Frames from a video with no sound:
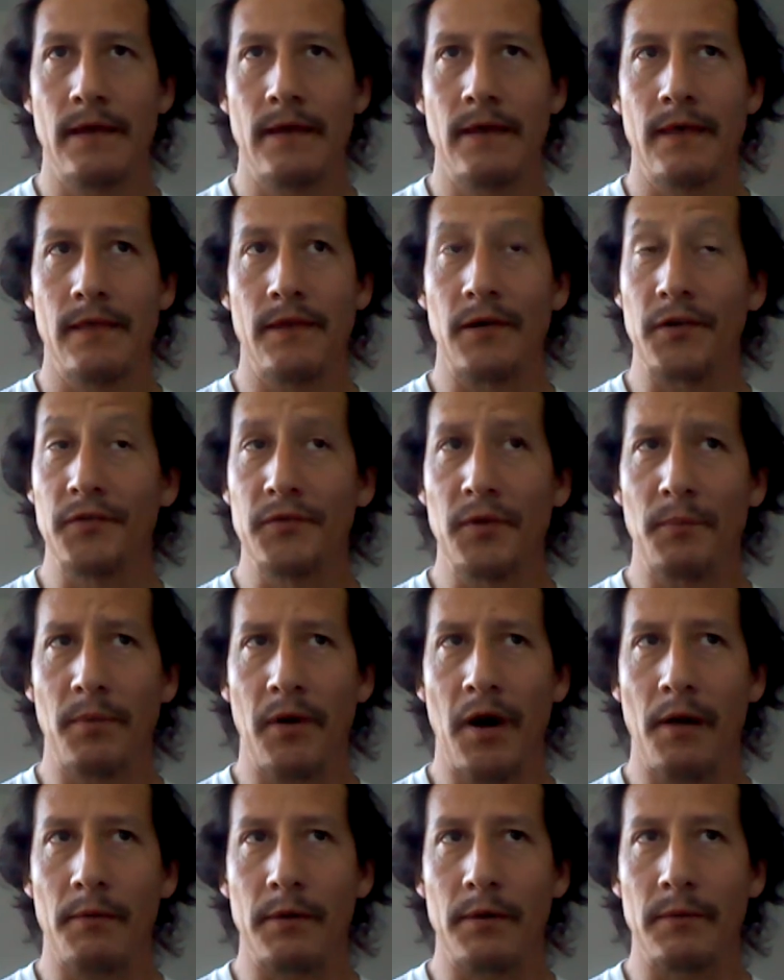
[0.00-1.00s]
There is no
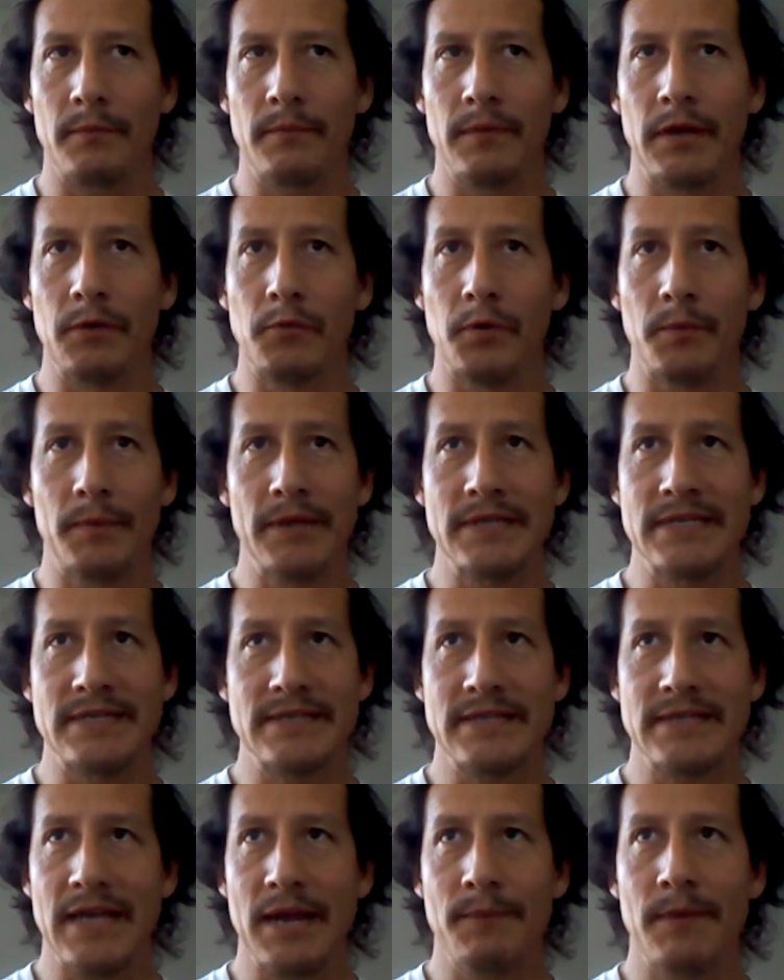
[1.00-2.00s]
problem. It will be the
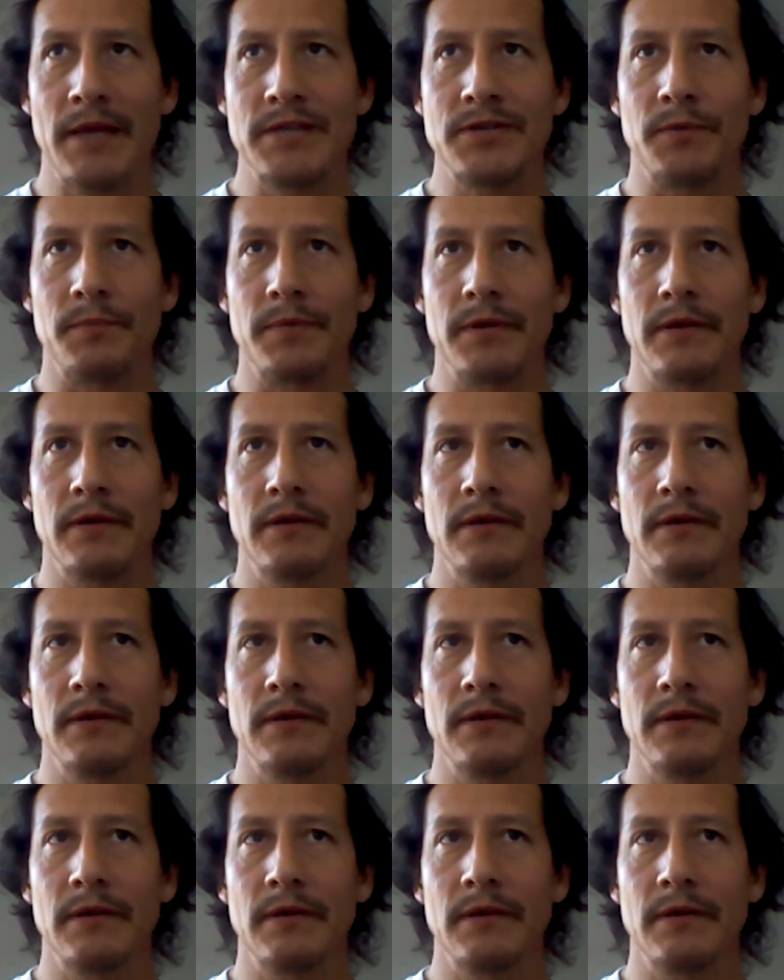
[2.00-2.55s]
same entropy.